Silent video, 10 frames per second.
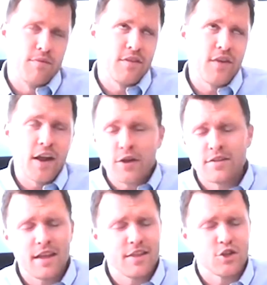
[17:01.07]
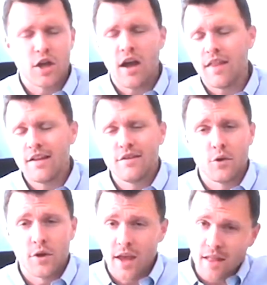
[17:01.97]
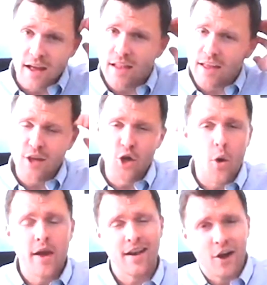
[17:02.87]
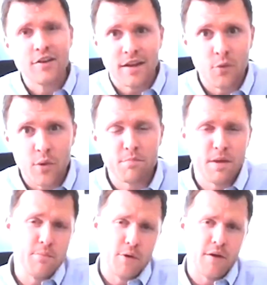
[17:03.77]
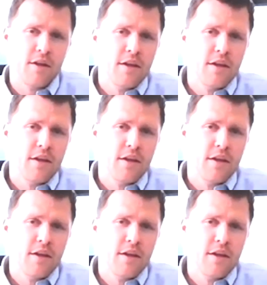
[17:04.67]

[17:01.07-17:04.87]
If I don't get to take the shot, that's okay. I like going and hunting with people.